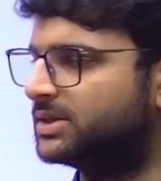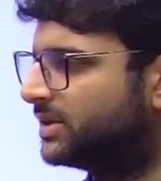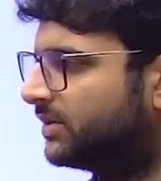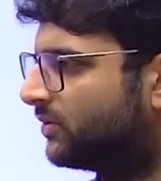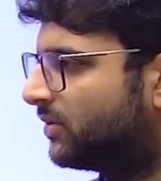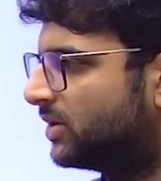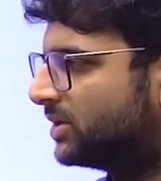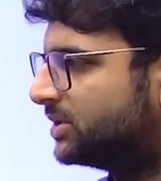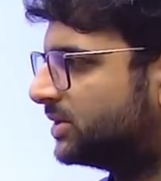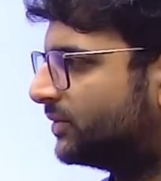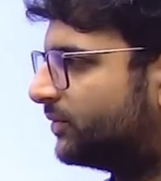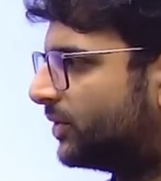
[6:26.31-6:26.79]
Of
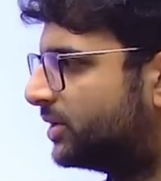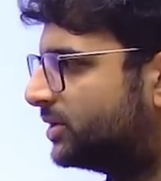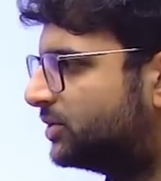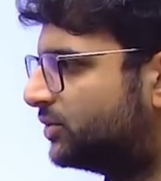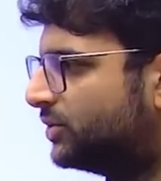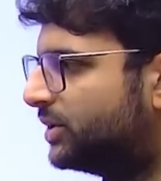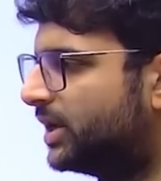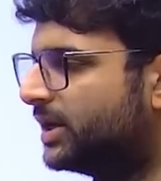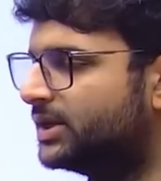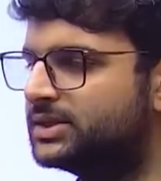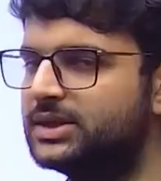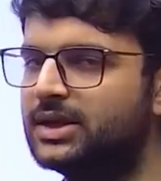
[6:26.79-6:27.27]
course, if you're a
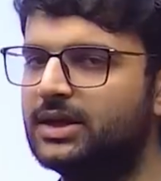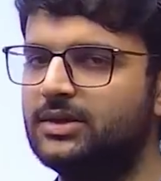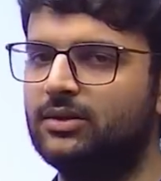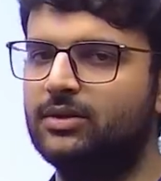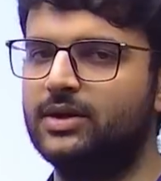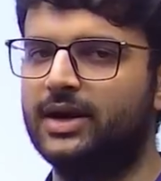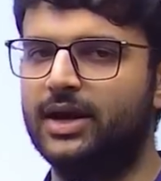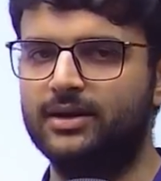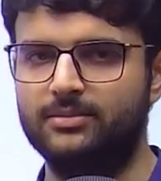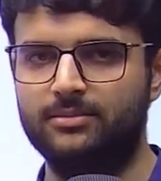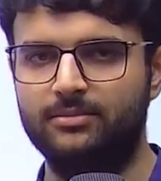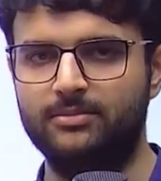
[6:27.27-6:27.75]
junior engineer, you'll
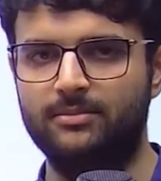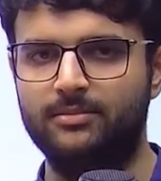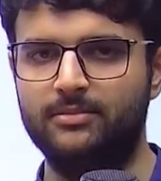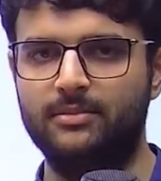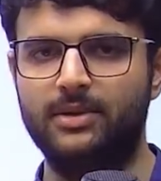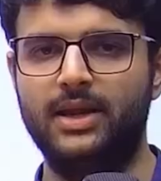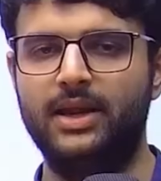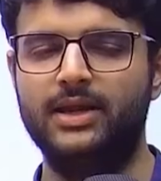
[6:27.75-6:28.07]
get an